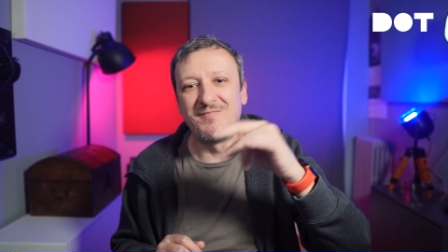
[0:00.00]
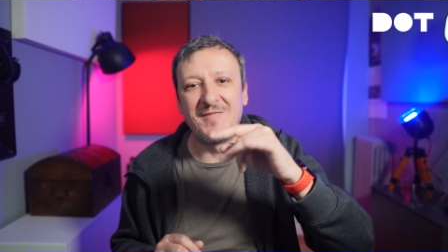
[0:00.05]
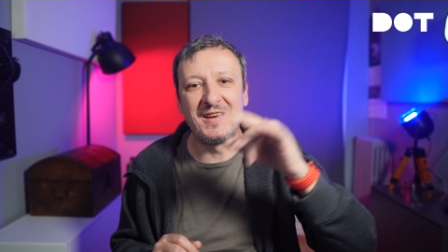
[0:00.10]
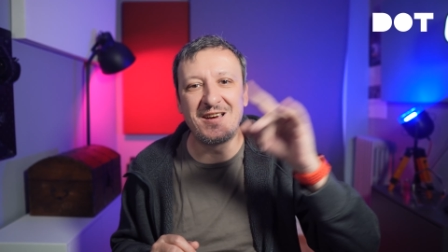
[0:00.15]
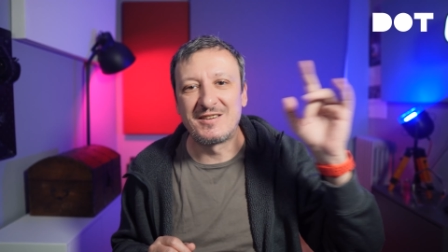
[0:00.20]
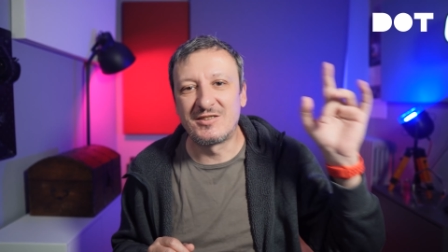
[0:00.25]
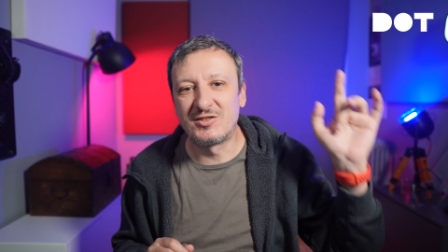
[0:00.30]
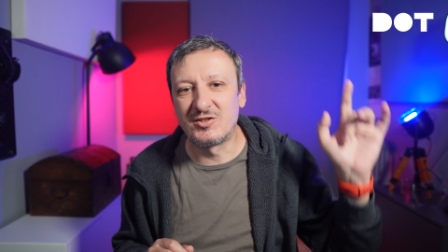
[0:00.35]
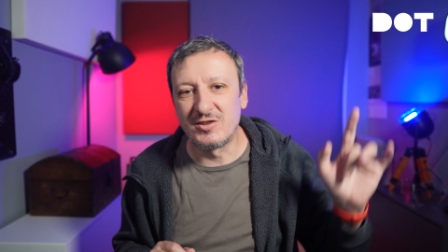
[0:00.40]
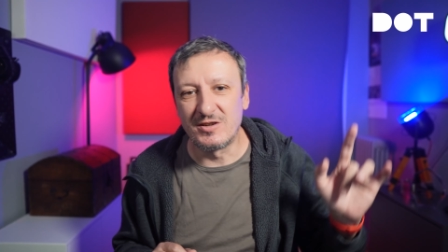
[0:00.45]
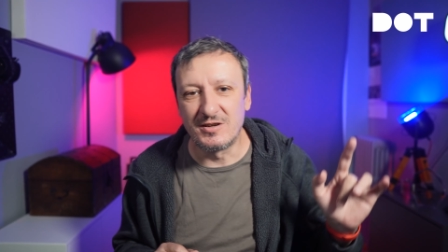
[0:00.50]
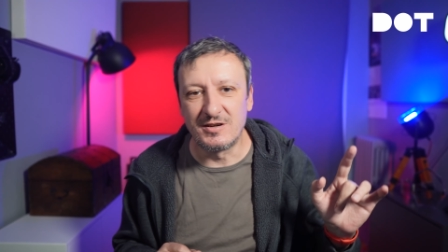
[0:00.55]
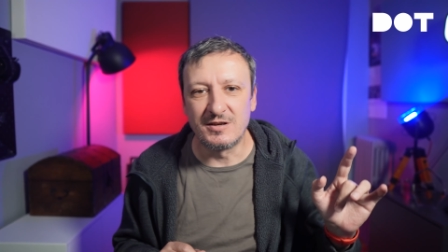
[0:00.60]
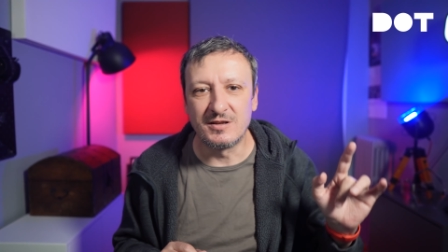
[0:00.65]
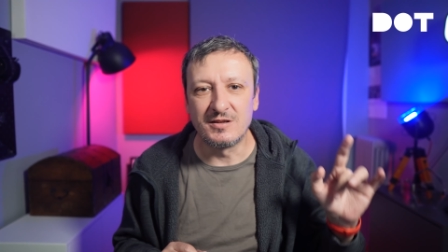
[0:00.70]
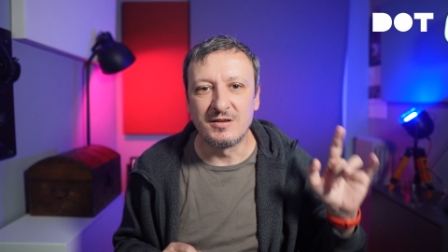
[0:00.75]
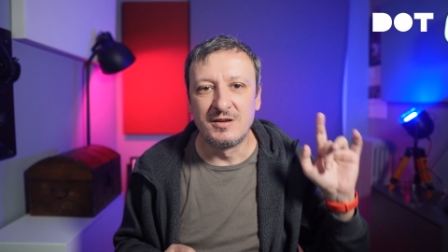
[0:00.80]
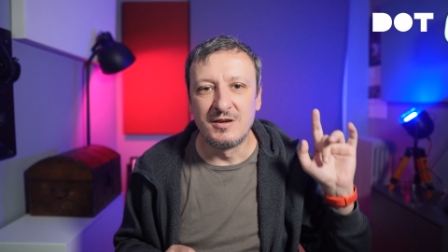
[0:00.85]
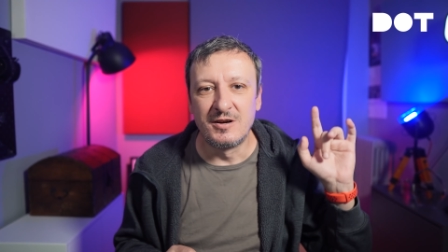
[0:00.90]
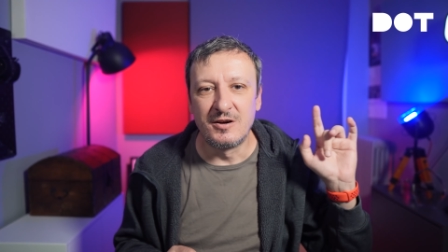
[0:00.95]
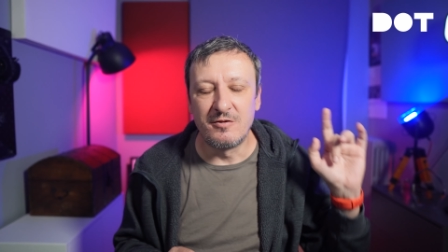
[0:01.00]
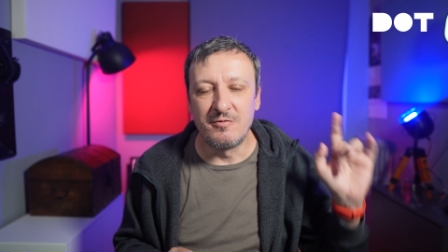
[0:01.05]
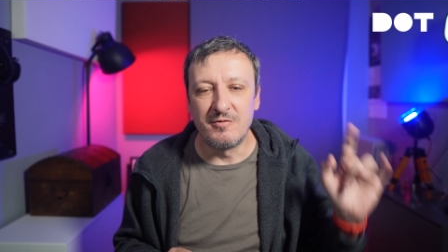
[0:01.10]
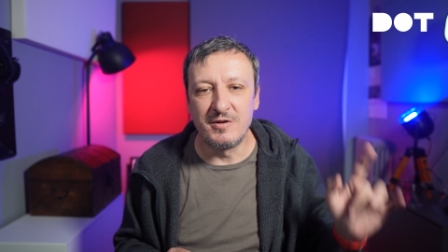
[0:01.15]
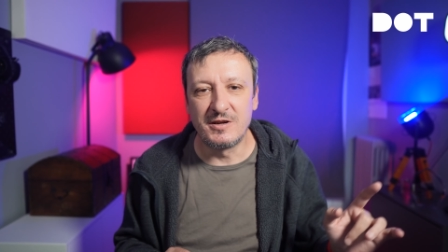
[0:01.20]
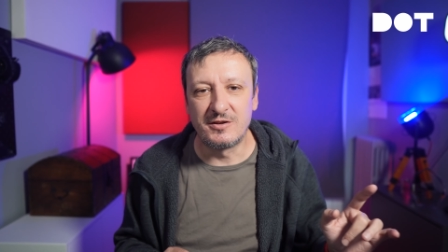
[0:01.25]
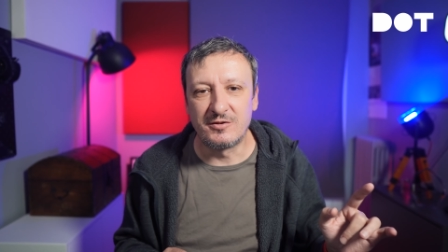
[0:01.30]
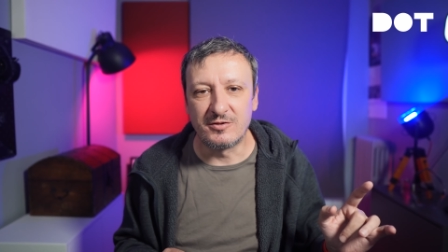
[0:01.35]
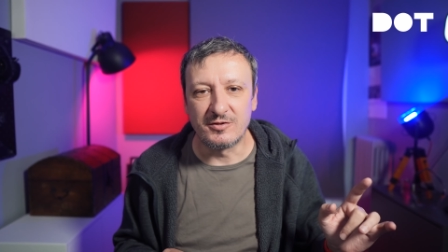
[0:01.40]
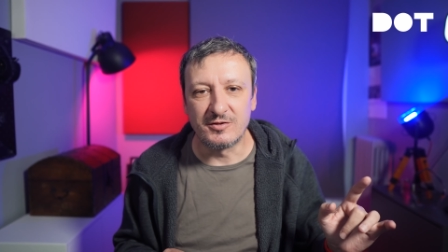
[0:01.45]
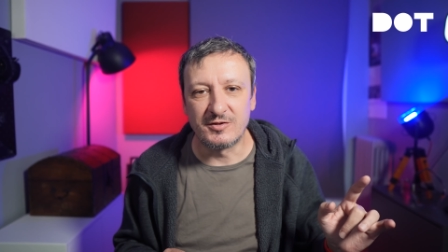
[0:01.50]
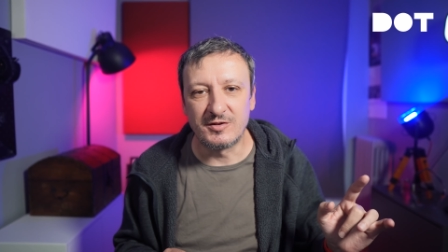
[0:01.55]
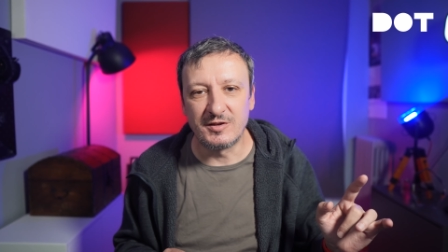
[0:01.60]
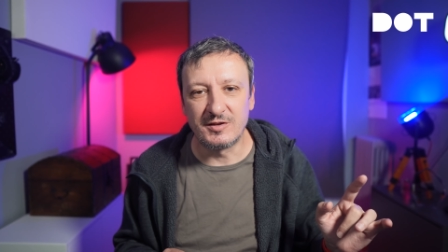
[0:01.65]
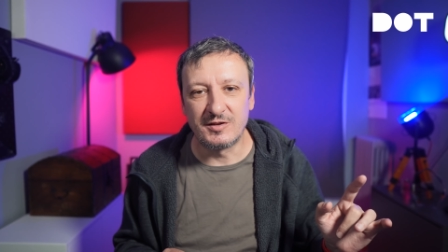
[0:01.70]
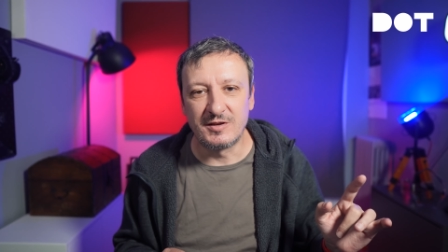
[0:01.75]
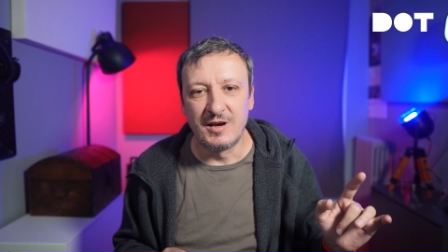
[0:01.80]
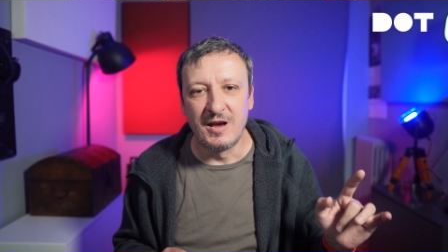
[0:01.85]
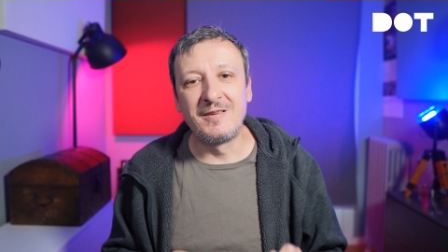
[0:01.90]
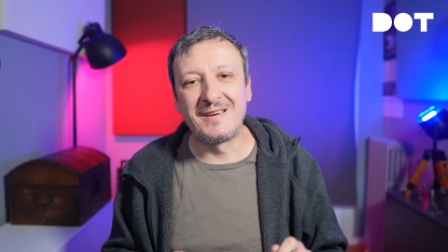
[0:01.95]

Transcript: external resources.